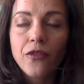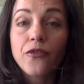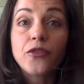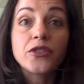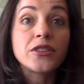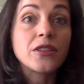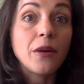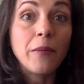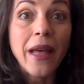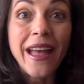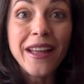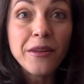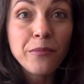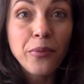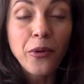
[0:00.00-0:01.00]
for some
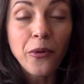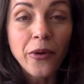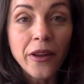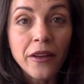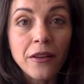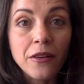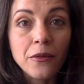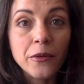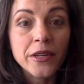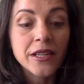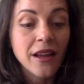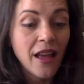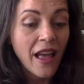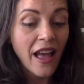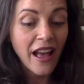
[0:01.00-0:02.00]
endpoint
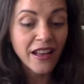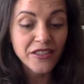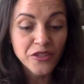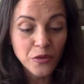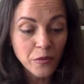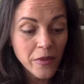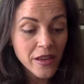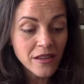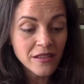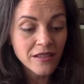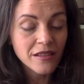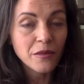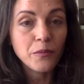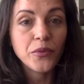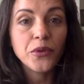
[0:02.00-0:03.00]
which has you
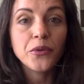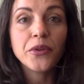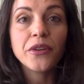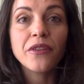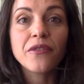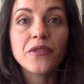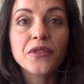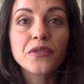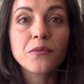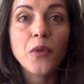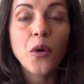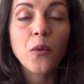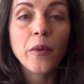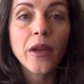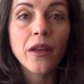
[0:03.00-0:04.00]
miss the beauty of this
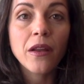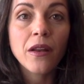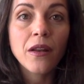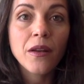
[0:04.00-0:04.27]
moment.